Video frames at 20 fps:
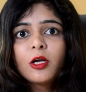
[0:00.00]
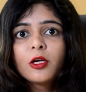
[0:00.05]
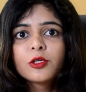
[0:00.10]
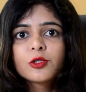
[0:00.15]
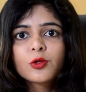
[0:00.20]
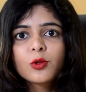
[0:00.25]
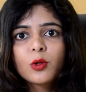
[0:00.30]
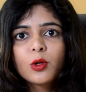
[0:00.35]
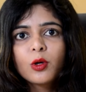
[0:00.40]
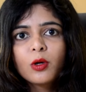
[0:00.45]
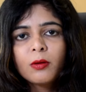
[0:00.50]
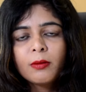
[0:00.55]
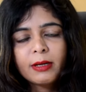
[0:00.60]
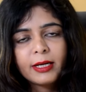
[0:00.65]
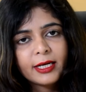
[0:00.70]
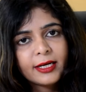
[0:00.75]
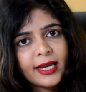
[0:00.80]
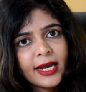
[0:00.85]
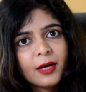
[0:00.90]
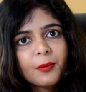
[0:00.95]
So
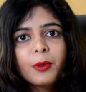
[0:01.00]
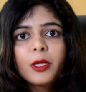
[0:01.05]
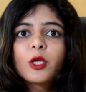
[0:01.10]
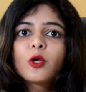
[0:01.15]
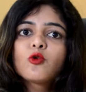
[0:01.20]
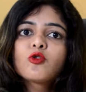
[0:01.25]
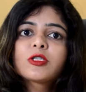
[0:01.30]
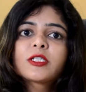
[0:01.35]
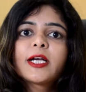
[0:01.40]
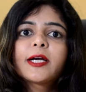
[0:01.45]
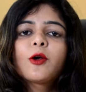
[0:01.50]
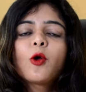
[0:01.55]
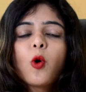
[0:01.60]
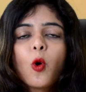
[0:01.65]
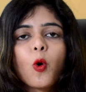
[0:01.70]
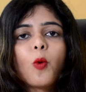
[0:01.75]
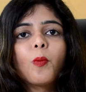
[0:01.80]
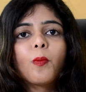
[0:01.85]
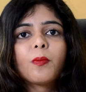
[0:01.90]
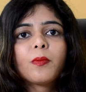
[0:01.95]
it can be used at
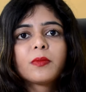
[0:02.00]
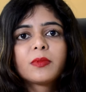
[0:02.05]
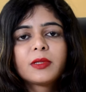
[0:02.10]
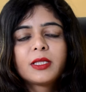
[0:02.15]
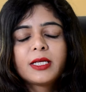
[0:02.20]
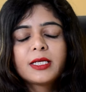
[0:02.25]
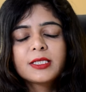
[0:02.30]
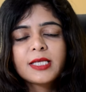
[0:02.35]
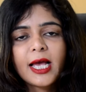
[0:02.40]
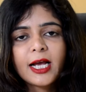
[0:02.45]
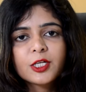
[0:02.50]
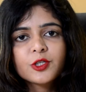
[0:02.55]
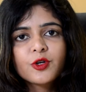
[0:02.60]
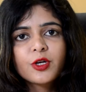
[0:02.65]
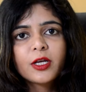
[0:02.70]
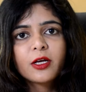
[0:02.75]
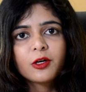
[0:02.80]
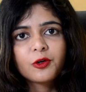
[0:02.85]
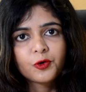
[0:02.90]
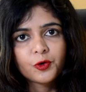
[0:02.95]
home. This
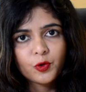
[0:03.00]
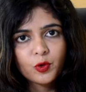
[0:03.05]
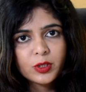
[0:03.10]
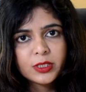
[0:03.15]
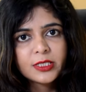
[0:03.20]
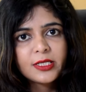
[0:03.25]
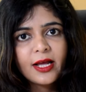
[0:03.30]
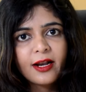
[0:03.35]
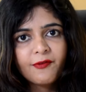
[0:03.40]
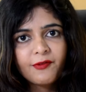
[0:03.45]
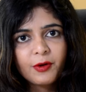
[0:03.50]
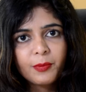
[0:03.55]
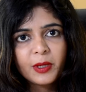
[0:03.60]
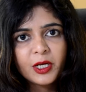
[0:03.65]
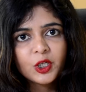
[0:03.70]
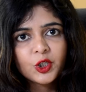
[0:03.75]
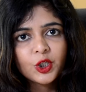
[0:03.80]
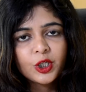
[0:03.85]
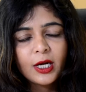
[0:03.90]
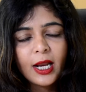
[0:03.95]
actually controls the
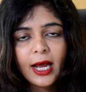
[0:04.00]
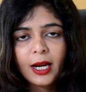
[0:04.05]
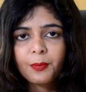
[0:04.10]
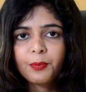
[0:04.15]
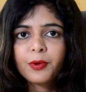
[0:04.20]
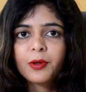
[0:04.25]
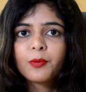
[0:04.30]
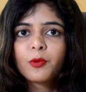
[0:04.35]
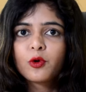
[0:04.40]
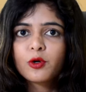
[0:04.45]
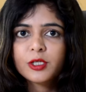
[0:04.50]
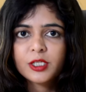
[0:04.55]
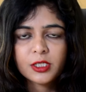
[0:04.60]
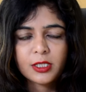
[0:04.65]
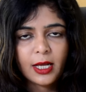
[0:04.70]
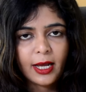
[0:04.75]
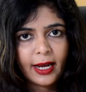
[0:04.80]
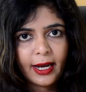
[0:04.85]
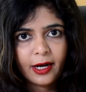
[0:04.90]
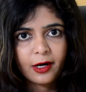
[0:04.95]
inflammation and promotes
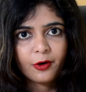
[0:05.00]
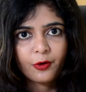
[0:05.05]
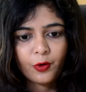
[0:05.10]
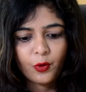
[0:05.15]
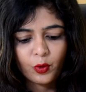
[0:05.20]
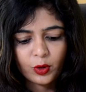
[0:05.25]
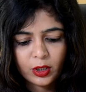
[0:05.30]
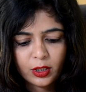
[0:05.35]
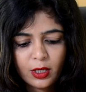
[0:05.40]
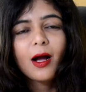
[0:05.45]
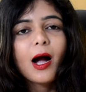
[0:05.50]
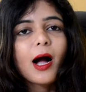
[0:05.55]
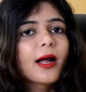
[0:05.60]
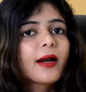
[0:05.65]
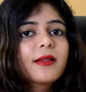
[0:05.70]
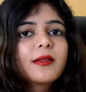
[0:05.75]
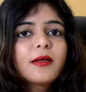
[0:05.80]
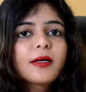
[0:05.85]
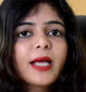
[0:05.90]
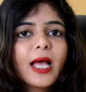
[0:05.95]
the hair growth.
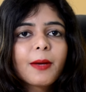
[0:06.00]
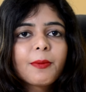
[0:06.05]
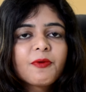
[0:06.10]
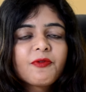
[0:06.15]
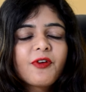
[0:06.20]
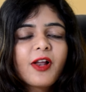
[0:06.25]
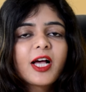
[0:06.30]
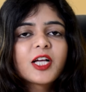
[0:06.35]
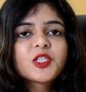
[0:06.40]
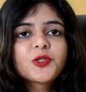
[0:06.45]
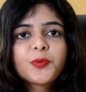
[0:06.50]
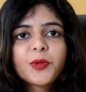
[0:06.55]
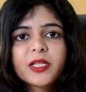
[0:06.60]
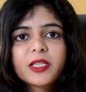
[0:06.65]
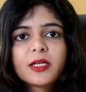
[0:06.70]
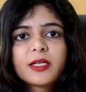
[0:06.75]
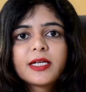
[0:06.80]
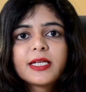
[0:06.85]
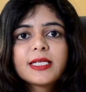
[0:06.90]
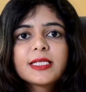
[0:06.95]
Another camouflage
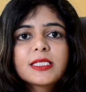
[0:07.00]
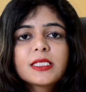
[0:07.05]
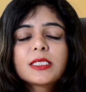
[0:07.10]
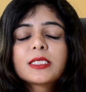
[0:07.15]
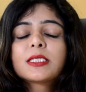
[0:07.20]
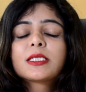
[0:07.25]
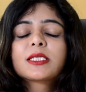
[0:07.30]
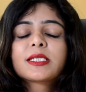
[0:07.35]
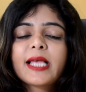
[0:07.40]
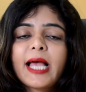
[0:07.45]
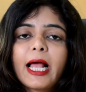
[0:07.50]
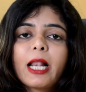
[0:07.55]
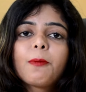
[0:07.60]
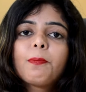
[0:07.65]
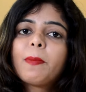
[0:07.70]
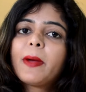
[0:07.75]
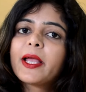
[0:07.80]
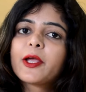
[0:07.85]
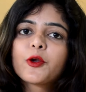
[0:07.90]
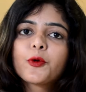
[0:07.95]
method is scalp
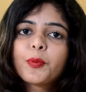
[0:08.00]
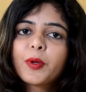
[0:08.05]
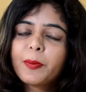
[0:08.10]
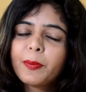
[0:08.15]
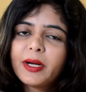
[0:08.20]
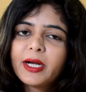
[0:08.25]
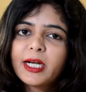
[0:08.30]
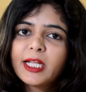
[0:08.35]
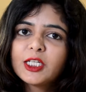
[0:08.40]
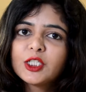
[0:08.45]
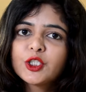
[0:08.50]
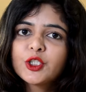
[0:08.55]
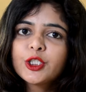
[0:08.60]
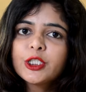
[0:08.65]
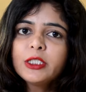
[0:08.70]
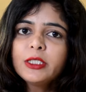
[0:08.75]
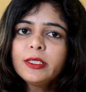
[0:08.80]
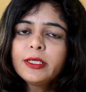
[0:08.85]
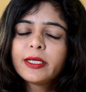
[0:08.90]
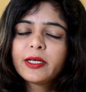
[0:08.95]

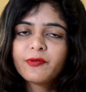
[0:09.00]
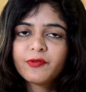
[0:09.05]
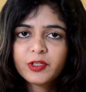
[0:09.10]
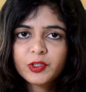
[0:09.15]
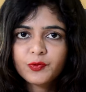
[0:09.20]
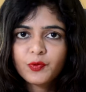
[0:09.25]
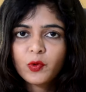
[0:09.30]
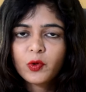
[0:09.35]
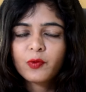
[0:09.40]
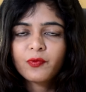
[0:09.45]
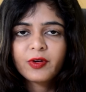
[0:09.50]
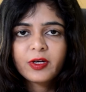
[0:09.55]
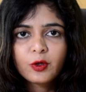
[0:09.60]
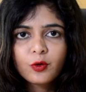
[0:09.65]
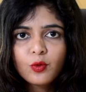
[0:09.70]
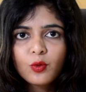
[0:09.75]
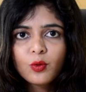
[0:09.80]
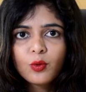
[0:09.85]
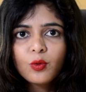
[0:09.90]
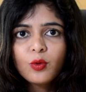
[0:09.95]
micropigmentation, in which what we
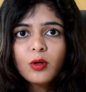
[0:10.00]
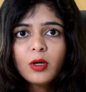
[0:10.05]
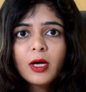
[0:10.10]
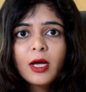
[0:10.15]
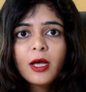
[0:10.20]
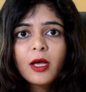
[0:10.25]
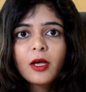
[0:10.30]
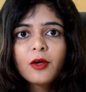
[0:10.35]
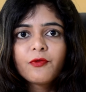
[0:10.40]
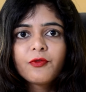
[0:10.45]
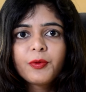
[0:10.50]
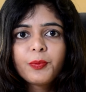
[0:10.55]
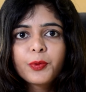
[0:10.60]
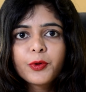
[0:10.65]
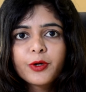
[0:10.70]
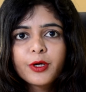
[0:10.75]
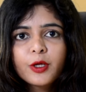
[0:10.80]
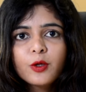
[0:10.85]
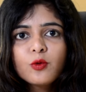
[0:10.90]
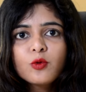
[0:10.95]
do, we
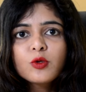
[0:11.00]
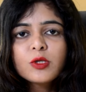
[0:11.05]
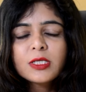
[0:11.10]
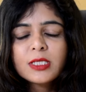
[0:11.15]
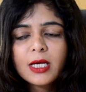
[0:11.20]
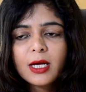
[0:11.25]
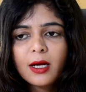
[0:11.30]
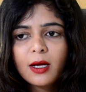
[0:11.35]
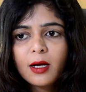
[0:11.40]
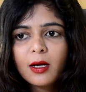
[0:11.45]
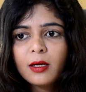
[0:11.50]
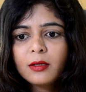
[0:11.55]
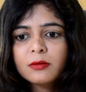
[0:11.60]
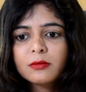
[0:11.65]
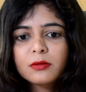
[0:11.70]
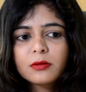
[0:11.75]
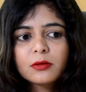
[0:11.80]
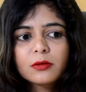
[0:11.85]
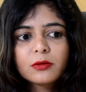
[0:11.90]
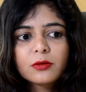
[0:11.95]
produce a
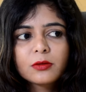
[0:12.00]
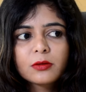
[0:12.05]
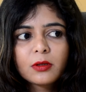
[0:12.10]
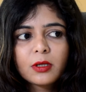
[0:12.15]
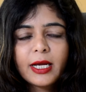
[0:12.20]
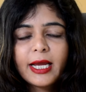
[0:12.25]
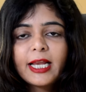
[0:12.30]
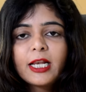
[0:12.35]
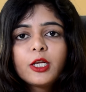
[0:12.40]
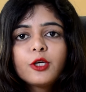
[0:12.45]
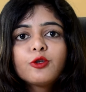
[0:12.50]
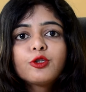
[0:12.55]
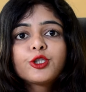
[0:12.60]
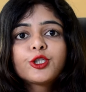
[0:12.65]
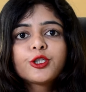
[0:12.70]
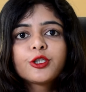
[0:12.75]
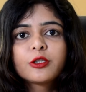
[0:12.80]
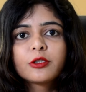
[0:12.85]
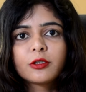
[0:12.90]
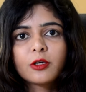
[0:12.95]
So
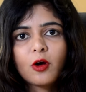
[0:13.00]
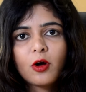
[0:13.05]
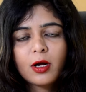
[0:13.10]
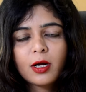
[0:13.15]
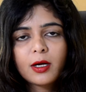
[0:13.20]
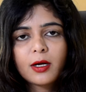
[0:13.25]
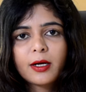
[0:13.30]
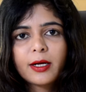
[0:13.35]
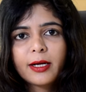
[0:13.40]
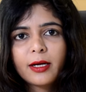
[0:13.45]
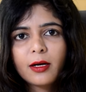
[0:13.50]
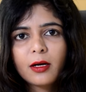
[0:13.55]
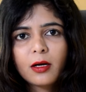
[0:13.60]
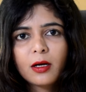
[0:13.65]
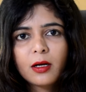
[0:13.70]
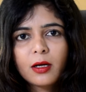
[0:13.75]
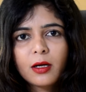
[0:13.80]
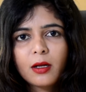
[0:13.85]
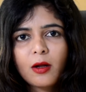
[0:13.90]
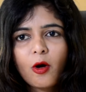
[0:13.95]
illusion uh,
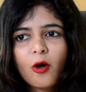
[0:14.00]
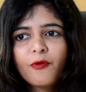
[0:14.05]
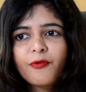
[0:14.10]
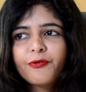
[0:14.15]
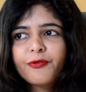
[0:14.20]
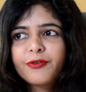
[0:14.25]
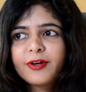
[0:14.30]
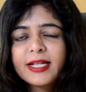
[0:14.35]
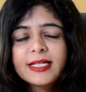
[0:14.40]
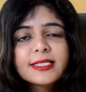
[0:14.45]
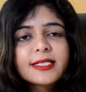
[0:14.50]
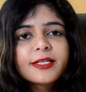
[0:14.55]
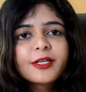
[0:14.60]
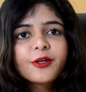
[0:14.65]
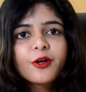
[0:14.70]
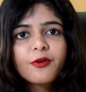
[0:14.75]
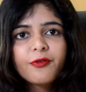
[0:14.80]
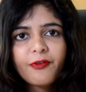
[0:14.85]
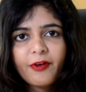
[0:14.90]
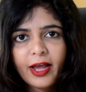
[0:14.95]
of density
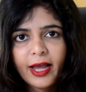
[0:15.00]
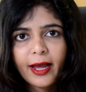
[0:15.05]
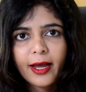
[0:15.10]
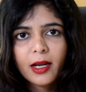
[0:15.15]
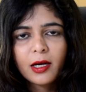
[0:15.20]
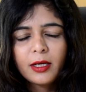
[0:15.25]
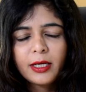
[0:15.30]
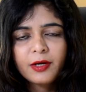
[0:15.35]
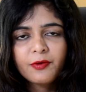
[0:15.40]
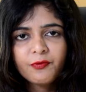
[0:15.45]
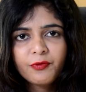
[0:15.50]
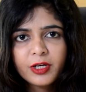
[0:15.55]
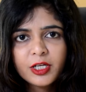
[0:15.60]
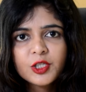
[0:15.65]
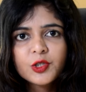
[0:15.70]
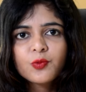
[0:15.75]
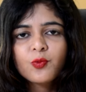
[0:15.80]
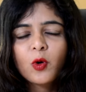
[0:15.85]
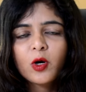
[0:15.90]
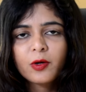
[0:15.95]
of hair, in
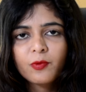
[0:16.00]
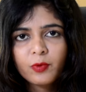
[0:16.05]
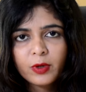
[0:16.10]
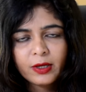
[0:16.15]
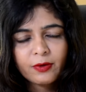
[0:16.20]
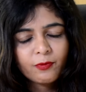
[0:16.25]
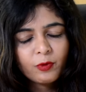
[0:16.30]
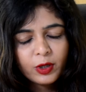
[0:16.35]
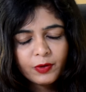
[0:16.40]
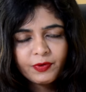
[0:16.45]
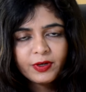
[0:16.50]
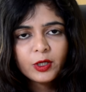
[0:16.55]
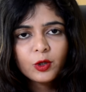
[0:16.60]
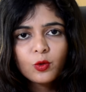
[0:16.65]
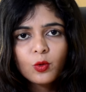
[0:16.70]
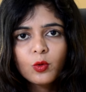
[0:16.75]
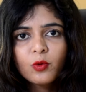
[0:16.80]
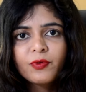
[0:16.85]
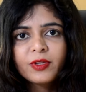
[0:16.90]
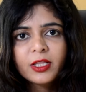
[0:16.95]
which what we, what we do
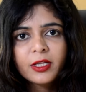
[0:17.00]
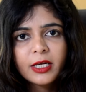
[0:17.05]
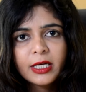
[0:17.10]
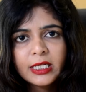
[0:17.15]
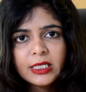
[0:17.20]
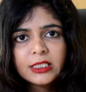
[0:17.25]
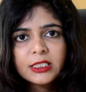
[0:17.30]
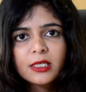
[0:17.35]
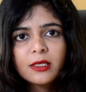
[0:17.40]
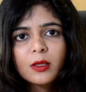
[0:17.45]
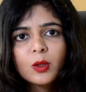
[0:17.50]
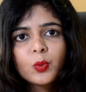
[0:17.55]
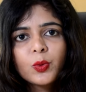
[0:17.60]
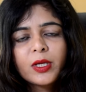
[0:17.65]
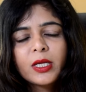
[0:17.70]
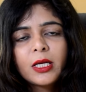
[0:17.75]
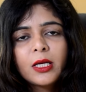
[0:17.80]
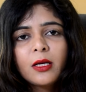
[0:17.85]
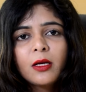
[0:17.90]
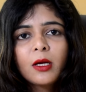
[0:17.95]
with a needle,
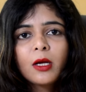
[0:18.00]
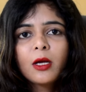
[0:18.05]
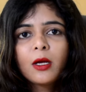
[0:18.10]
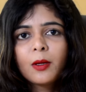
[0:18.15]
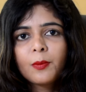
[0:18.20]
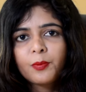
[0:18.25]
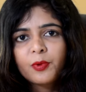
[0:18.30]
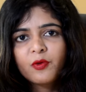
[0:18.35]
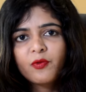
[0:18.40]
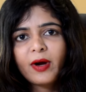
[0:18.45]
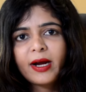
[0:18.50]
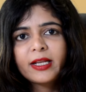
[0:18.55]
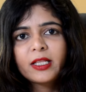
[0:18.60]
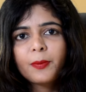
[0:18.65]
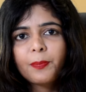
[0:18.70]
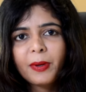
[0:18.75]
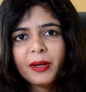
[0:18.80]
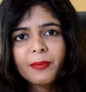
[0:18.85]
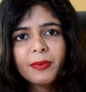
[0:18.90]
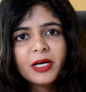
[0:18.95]
we provide the
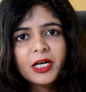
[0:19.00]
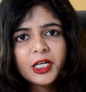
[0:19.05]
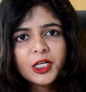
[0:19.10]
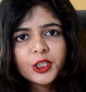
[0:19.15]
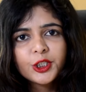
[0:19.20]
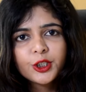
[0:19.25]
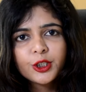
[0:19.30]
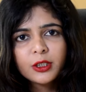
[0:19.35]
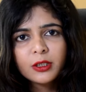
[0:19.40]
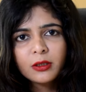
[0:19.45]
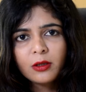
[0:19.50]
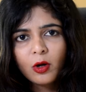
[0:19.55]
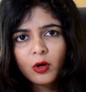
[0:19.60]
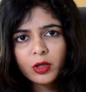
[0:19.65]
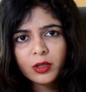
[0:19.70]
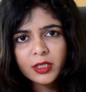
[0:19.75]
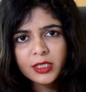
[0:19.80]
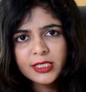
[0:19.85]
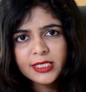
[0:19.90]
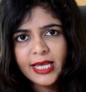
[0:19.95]
pigmentation
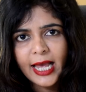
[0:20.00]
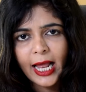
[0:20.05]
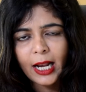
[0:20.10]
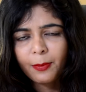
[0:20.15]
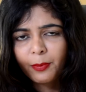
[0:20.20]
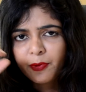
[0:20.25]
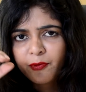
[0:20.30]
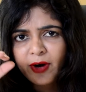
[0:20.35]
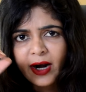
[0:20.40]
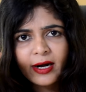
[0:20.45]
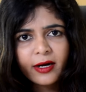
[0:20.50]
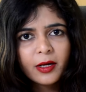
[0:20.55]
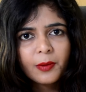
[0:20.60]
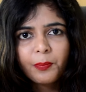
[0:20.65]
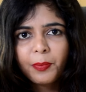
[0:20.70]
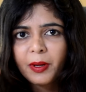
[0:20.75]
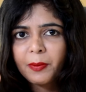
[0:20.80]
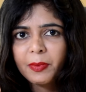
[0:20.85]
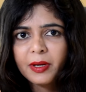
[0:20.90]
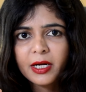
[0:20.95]
on the scalp, random
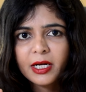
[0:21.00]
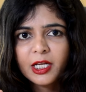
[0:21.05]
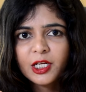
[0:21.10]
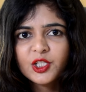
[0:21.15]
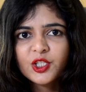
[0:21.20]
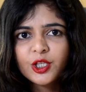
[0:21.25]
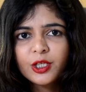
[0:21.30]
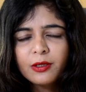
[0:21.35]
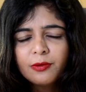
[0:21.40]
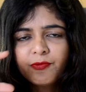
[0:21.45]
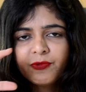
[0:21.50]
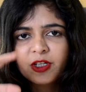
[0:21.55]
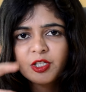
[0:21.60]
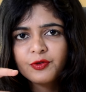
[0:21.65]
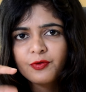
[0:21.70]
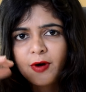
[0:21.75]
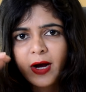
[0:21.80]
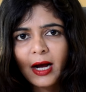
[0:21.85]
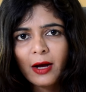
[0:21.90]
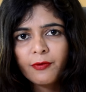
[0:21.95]
pigmentation, which
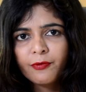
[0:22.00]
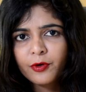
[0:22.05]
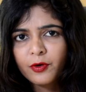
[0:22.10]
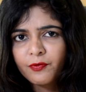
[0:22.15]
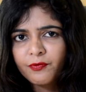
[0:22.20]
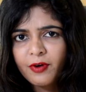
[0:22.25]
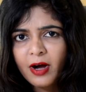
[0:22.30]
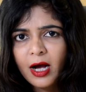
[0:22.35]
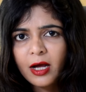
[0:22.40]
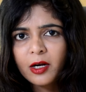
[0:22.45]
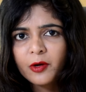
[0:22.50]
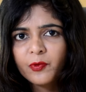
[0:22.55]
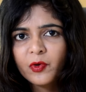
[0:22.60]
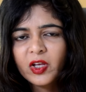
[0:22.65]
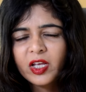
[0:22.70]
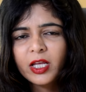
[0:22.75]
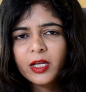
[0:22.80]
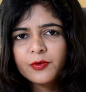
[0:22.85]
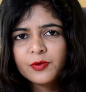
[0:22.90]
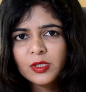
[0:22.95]
far, from far
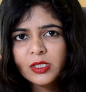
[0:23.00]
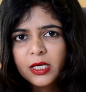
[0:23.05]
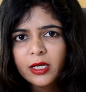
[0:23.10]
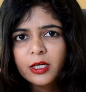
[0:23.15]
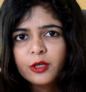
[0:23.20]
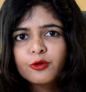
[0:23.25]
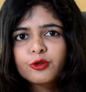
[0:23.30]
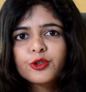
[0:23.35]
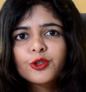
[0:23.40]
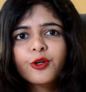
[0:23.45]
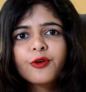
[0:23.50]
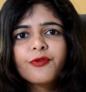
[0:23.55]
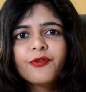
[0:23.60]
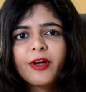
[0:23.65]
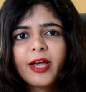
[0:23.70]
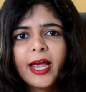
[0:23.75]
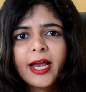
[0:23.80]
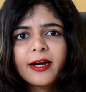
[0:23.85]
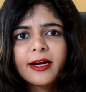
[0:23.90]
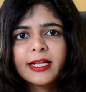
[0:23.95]
away gives the illusion of
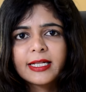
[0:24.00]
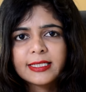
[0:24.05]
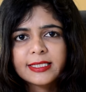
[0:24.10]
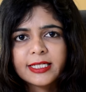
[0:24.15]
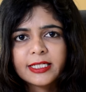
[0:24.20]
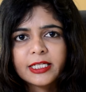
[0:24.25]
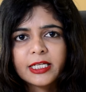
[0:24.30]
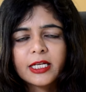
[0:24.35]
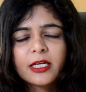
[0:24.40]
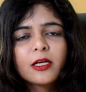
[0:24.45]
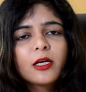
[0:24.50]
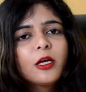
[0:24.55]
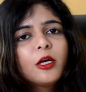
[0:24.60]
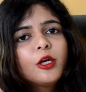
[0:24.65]
hair density.